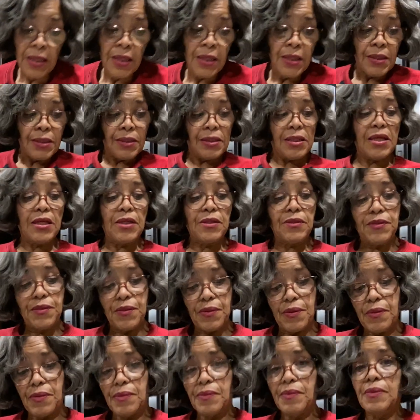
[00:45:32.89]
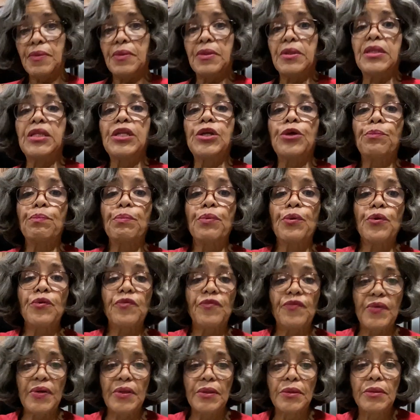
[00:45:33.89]
These are near
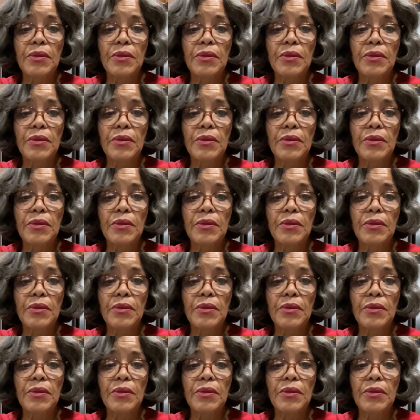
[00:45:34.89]
perfect.